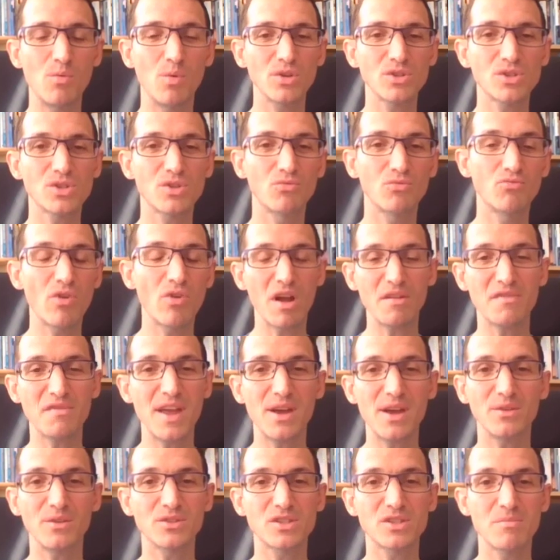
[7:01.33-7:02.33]
he wants to rough
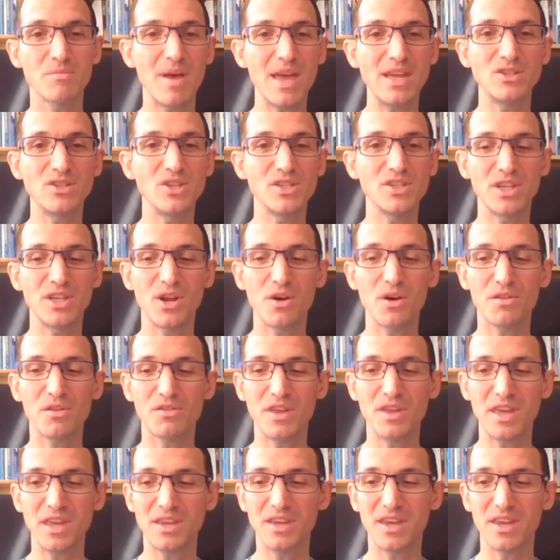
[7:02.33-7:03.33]
out some edges in our
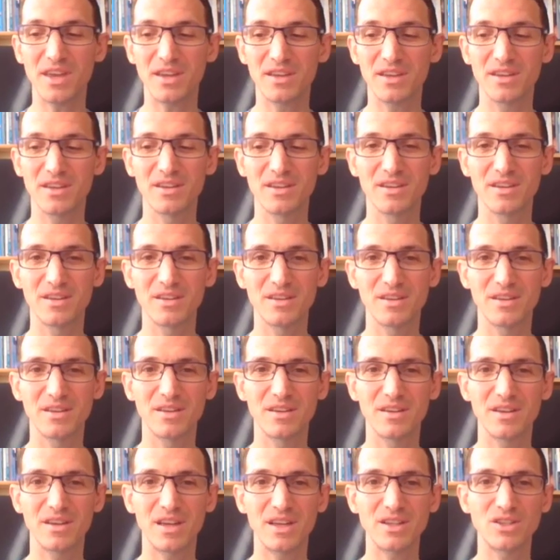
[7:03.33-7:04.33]
thinking
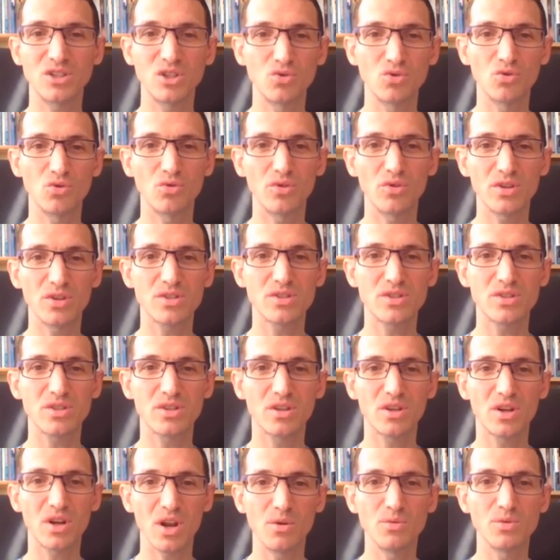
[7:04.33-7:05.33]
and to draw us
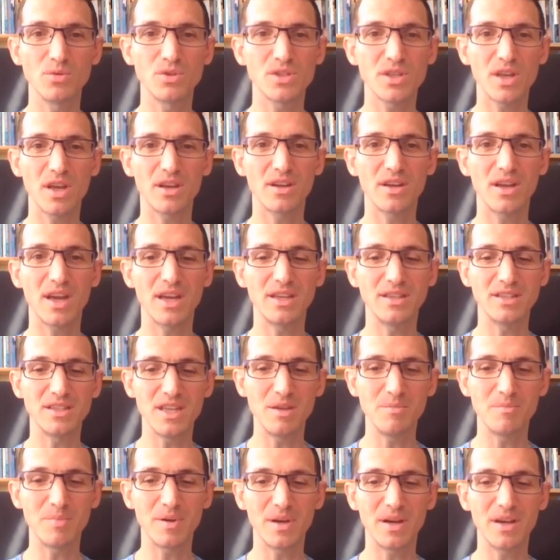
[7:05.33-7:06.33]
closer and
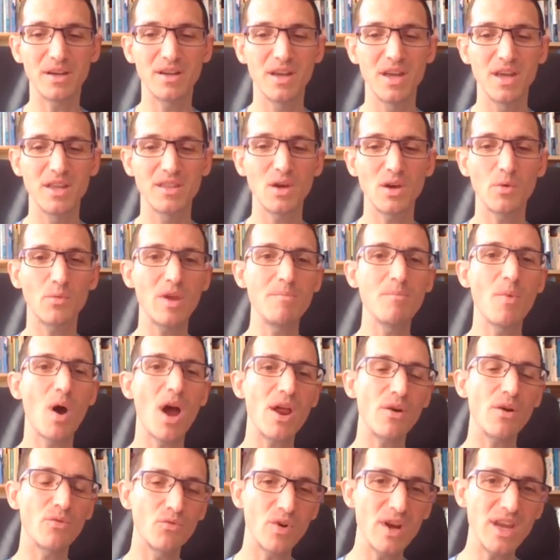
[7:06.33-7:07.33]
deeper, that we
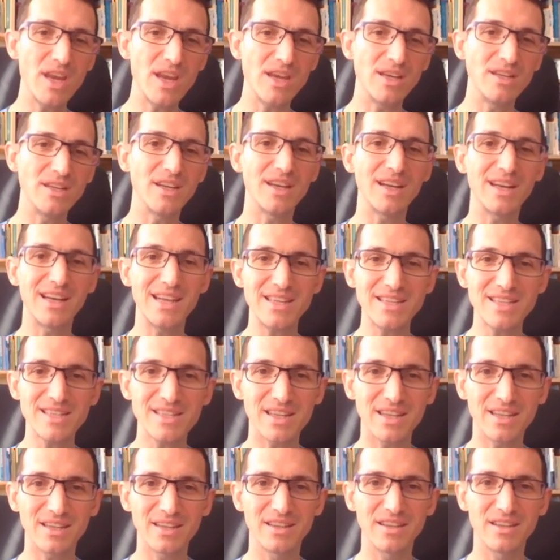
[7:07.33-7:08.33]
might read and
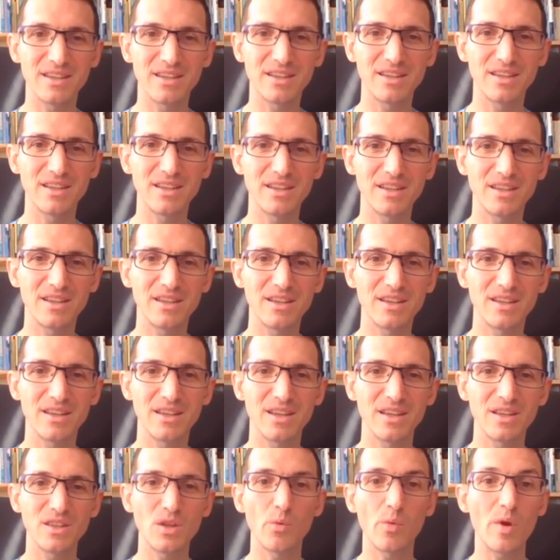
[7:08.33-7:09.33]
listen,
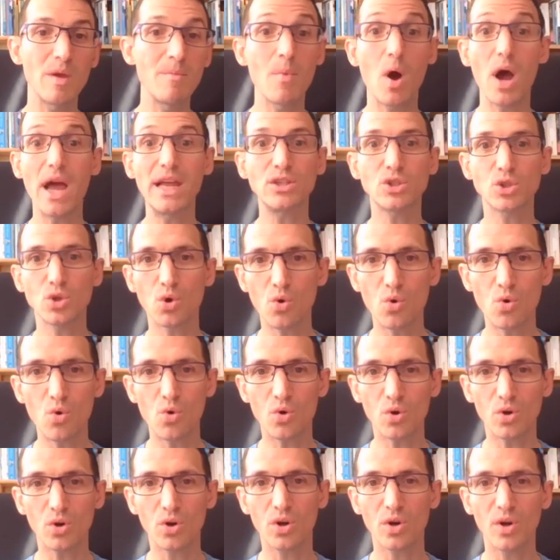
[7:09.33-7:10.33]
that we might
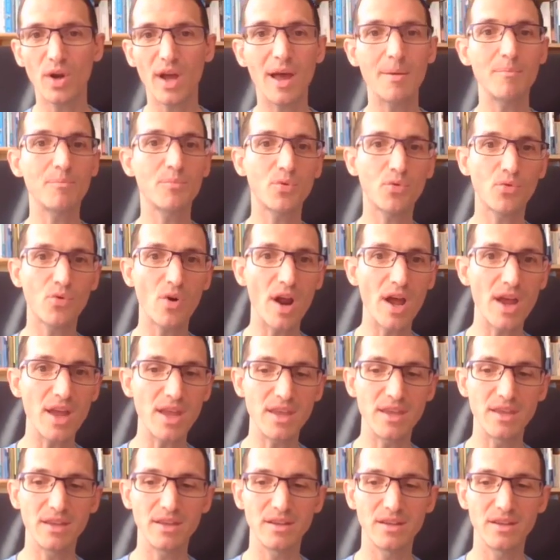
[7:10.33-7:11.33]
talk and
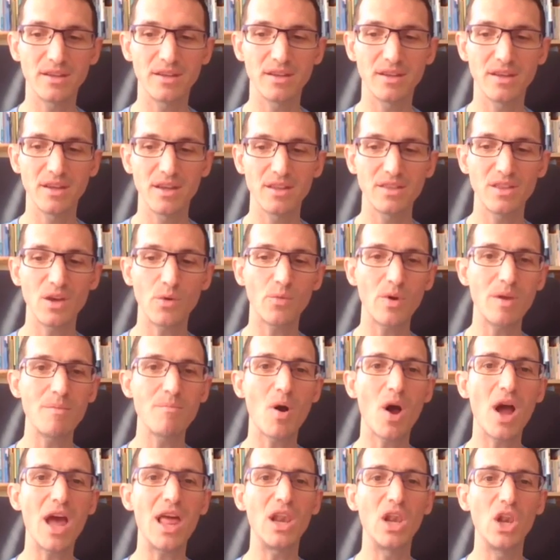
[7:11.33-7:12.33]
pray, that we
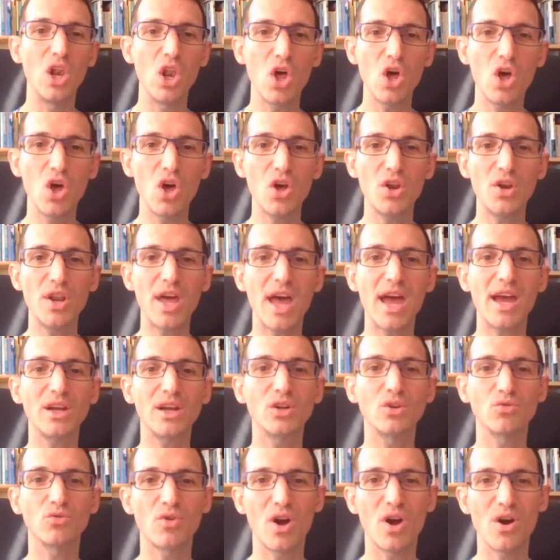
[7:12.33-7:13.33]
might learn
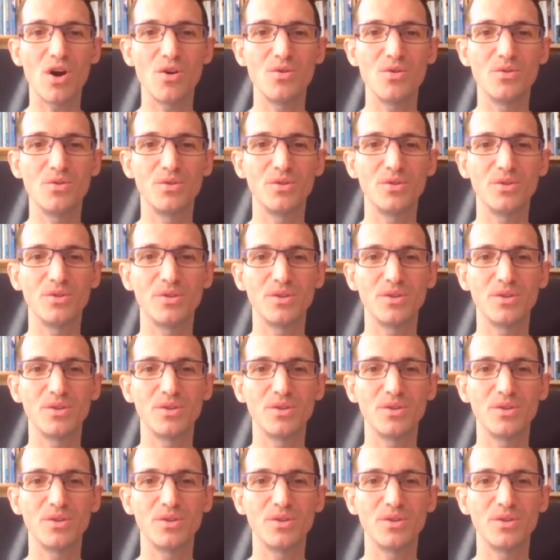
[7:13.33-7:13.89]
and grow,